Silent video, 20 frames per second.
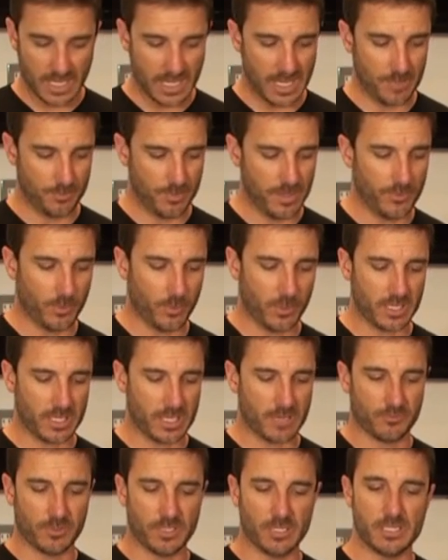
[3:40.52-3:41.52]
And people want to
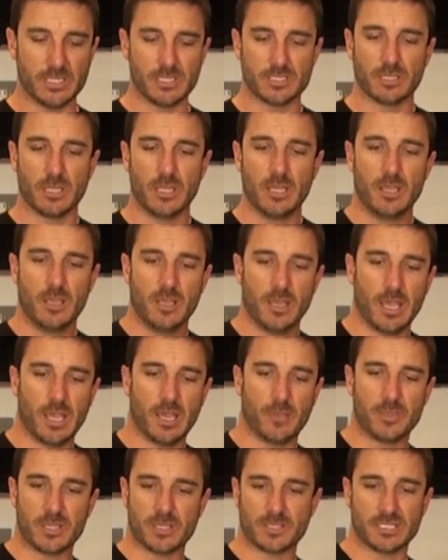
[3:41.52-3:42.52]
get rid of these
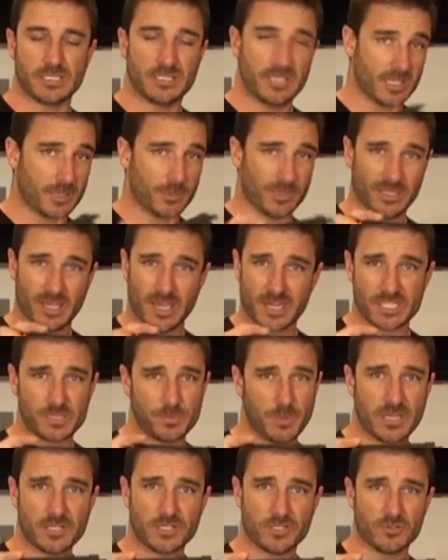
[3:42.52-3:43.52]
uh, because they take up a lot of
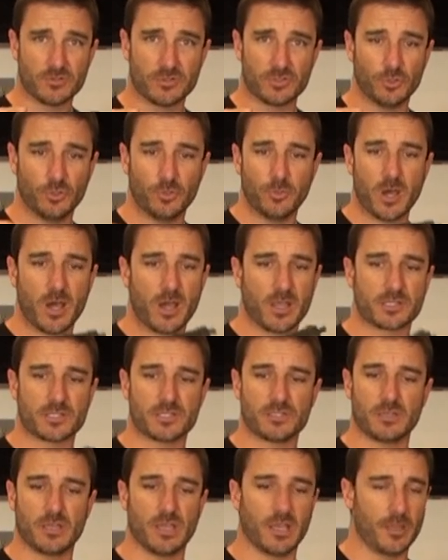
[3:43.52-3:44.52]
space in your
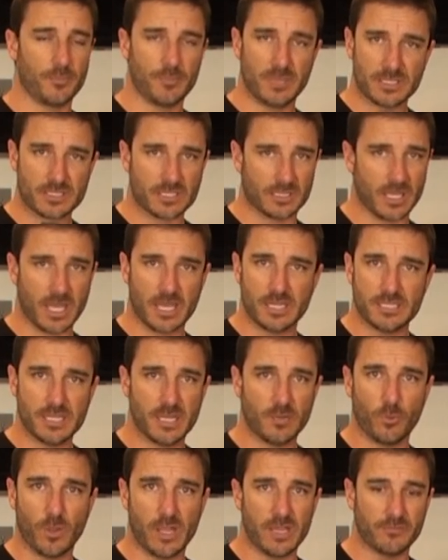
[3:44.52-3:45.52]
toolbox. Um, it's a lot of
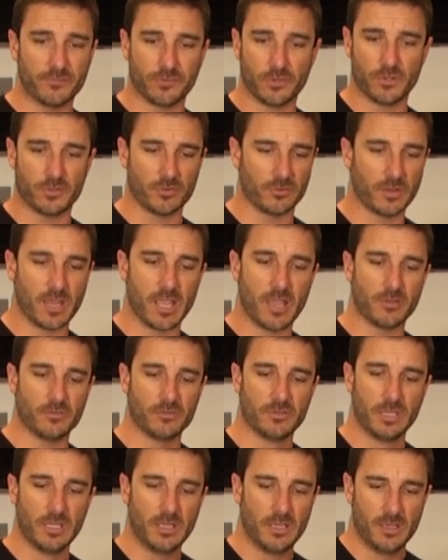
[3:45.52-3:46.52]
dead weight floating
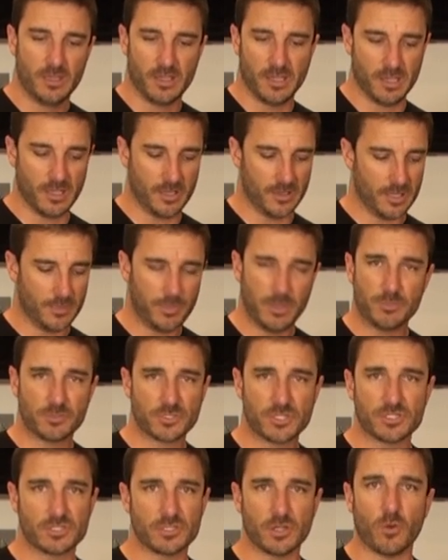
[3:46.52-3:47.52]
around, uh, and people
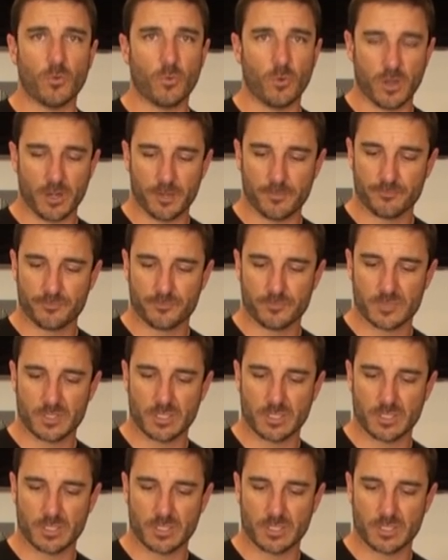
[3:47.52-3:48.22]
just don't want them.